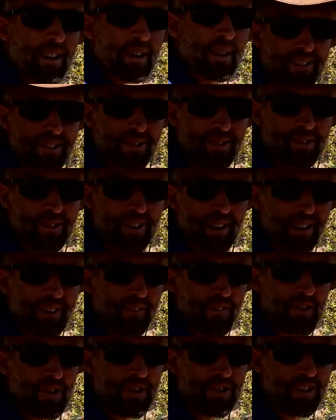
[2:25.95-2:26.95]
It looks like
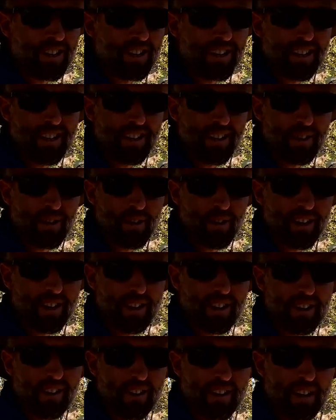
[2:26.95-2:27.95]
fishing and
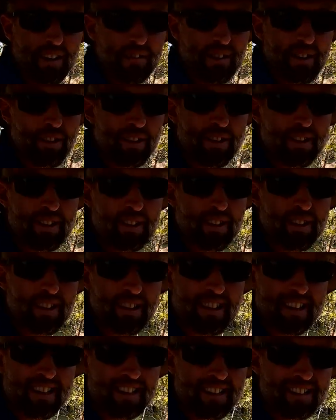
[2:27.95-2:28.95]
crocodile heaven.
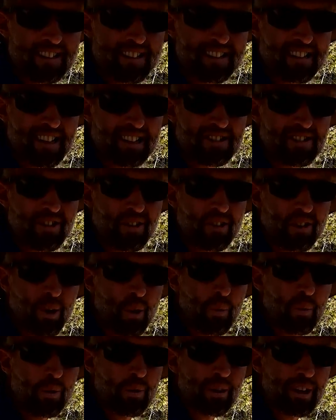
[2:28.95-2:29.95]
This is actually
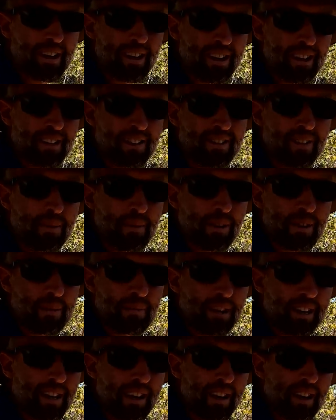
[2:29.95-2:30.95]
salt water here, so we've got to
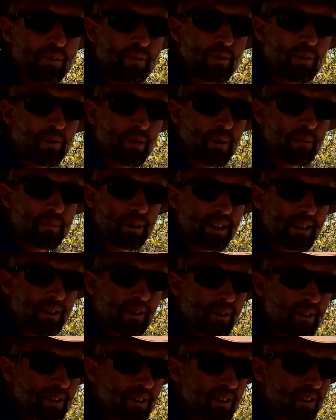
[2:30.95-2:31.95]
be careful. A lot bigger
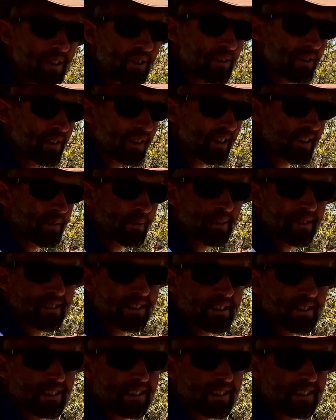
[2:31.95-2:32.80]
crocodiles, and these ones